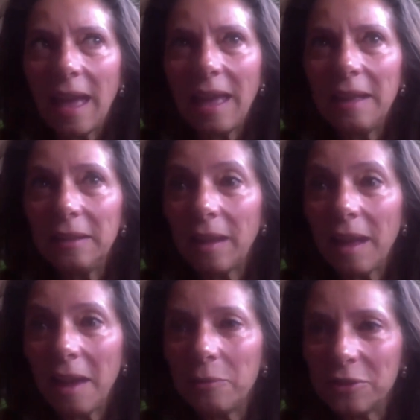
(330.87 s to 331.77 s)
And
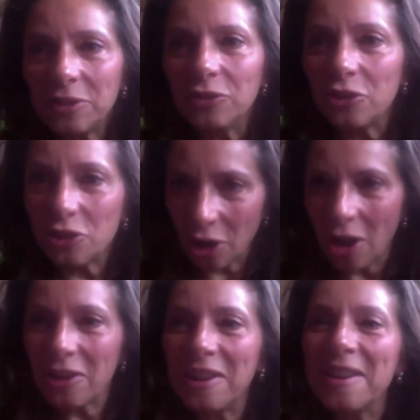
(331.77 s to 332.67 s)
I was in
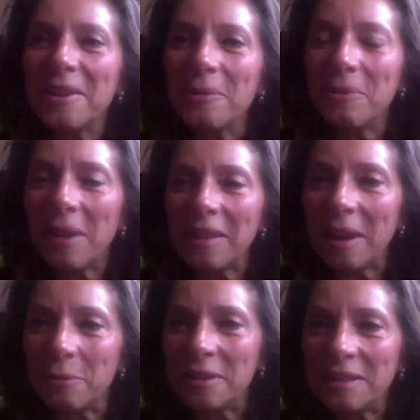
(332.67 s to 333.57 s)
shock when
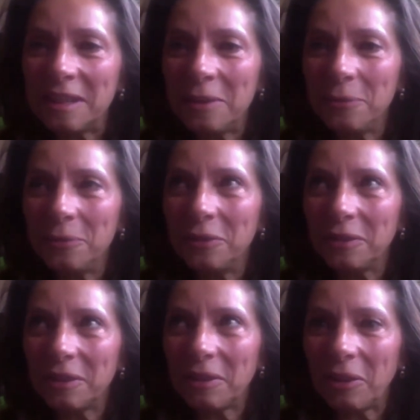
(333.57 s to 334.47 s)
I received
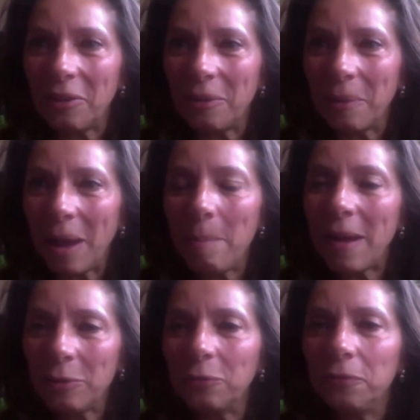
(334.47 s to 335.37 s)

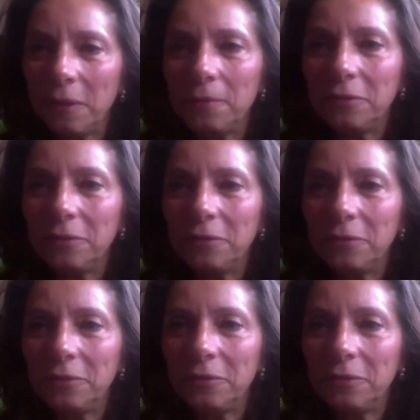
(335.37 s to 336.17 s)
about 50